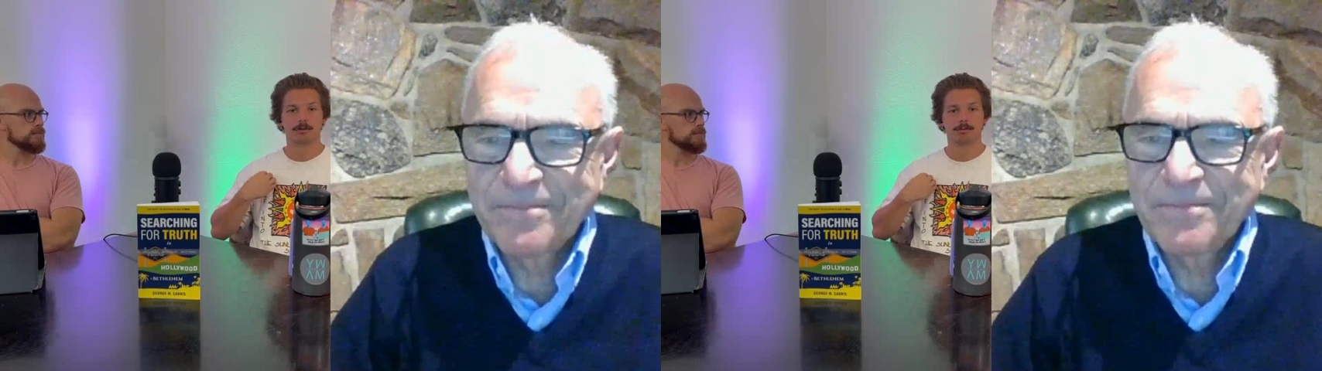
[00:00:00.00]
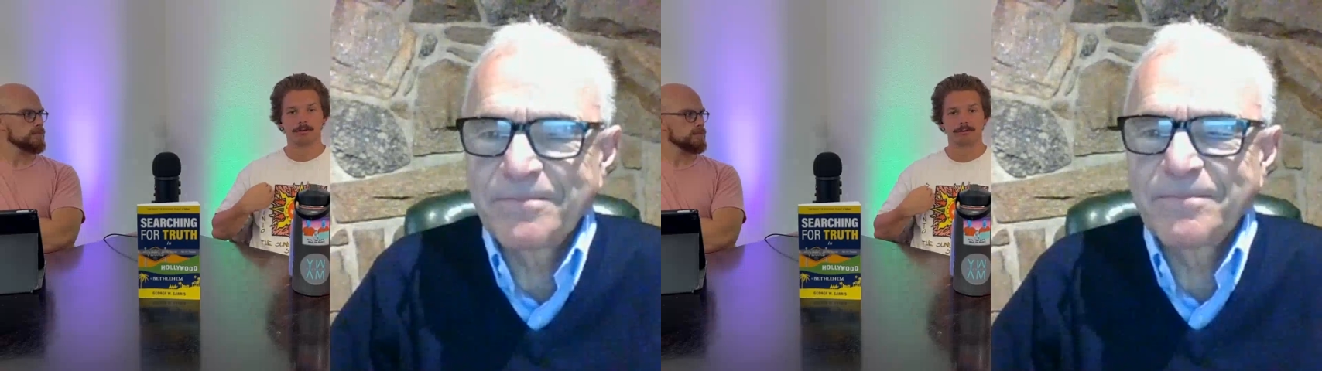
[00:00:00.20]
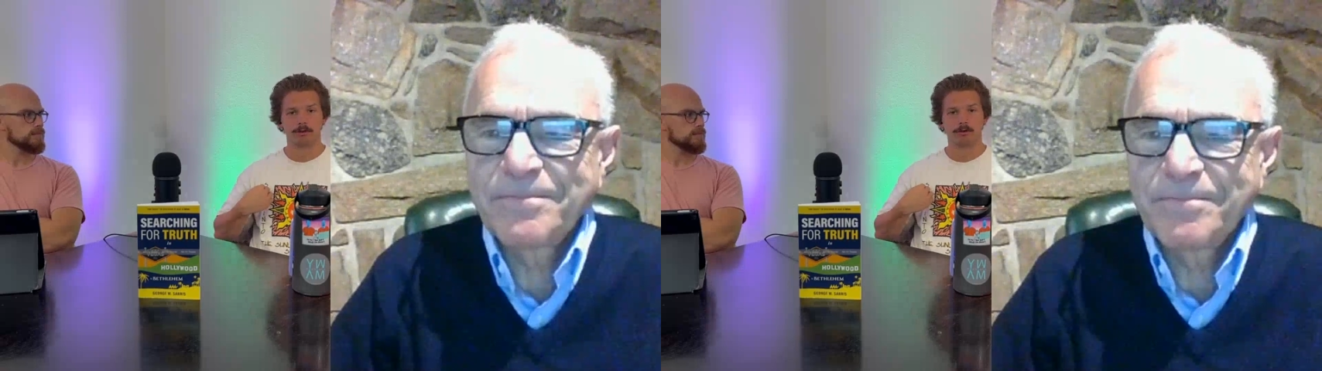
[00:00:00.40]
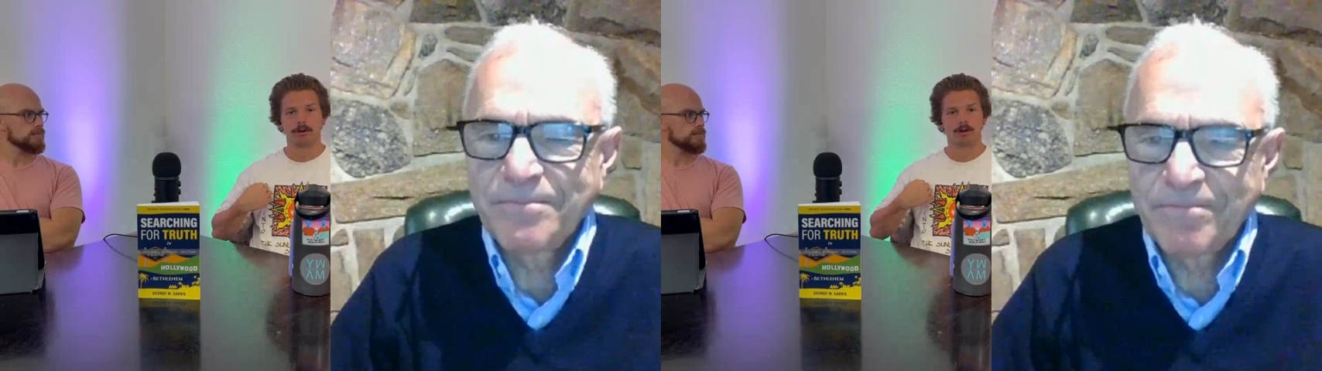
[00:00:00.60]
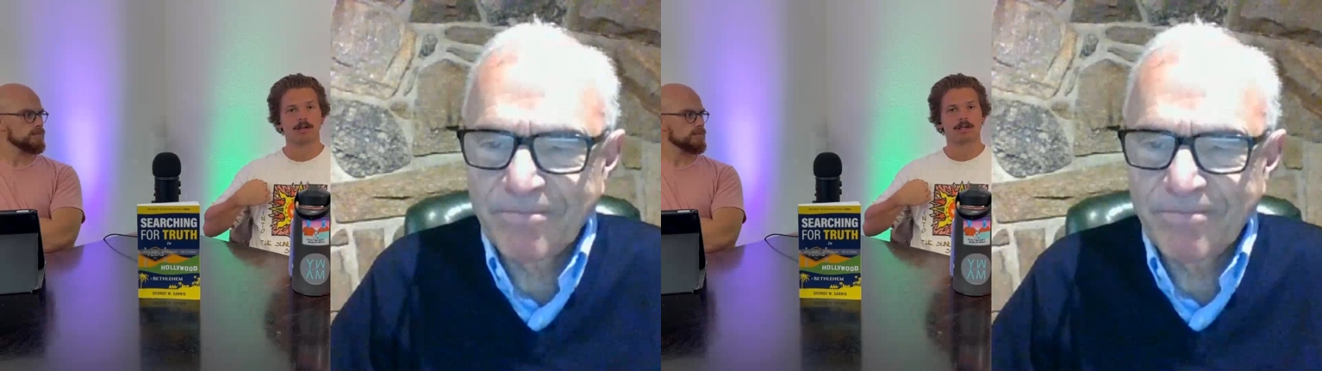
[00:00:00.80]
Speaker 1: heard
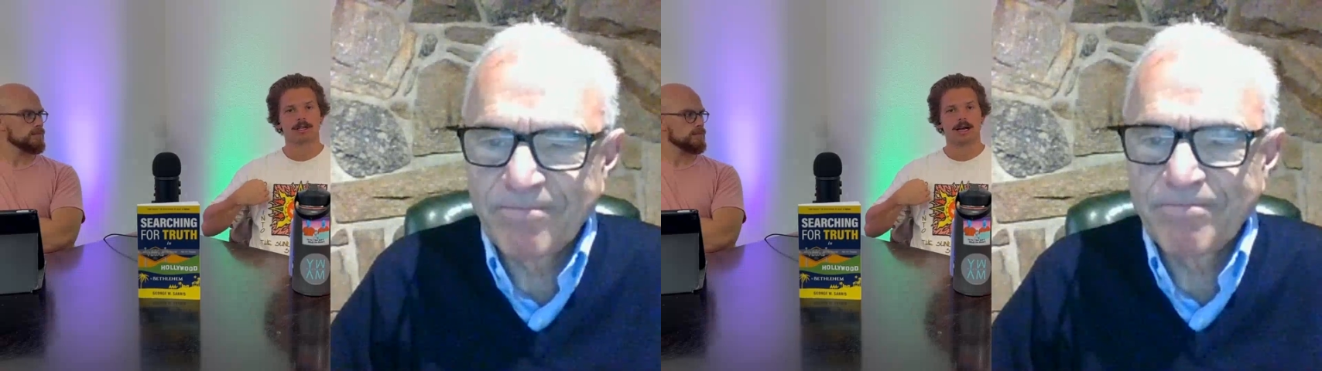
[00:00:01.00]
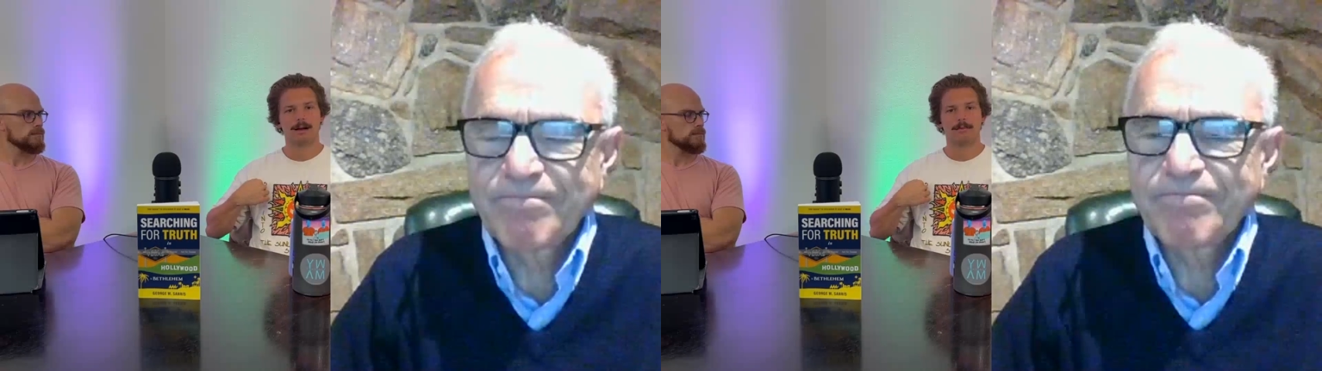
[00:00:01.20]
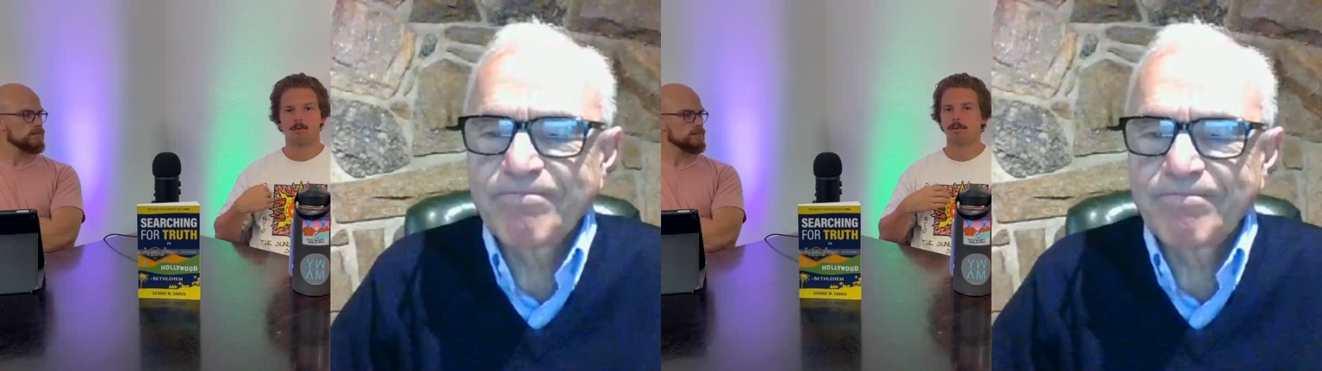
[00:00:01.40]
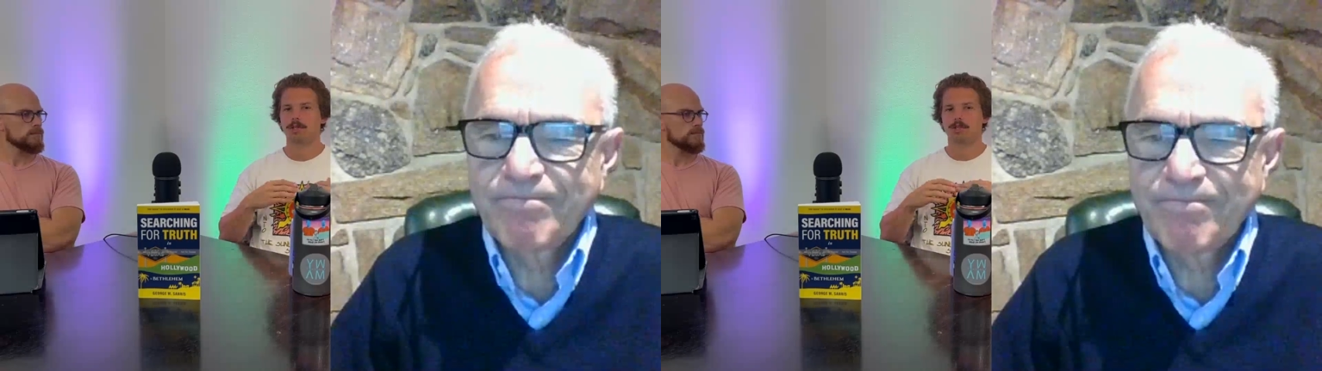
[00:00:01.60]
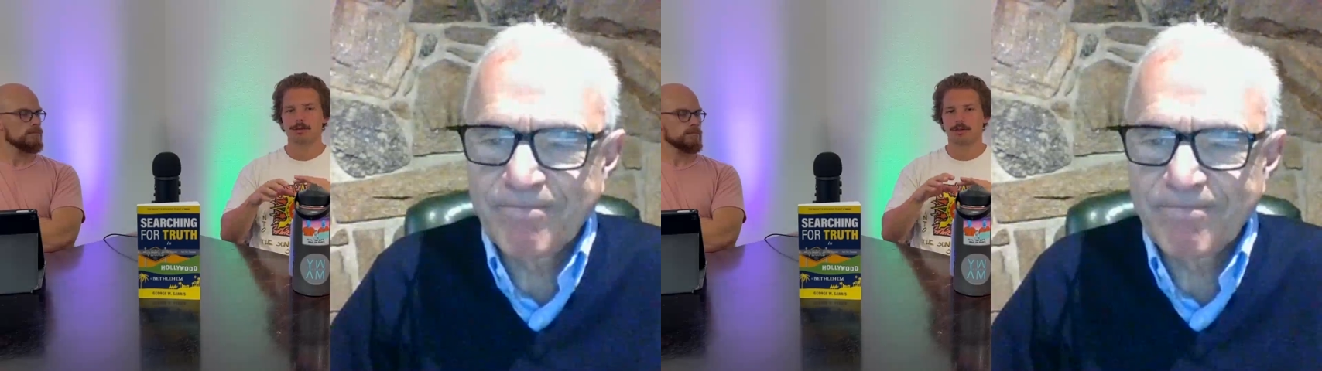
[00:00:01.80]
before? Um, what were you
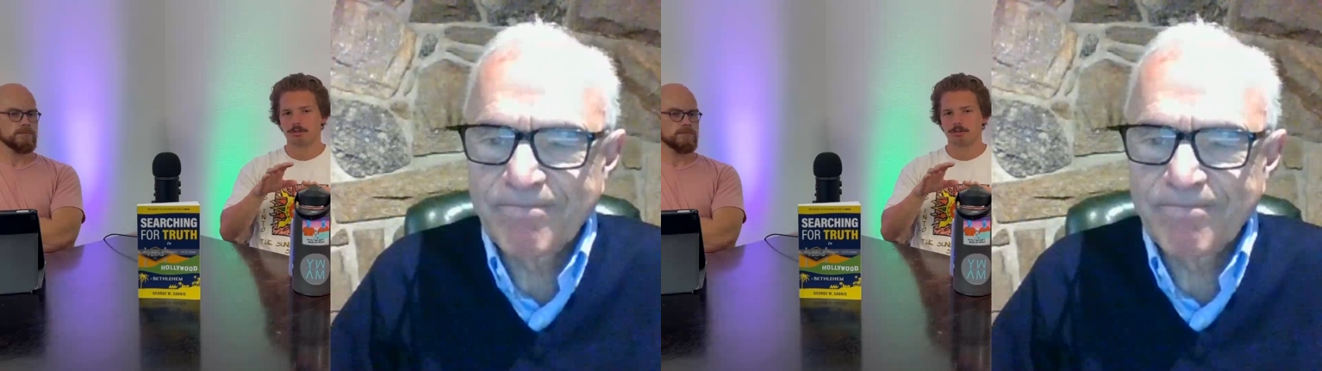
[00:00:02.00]
trying to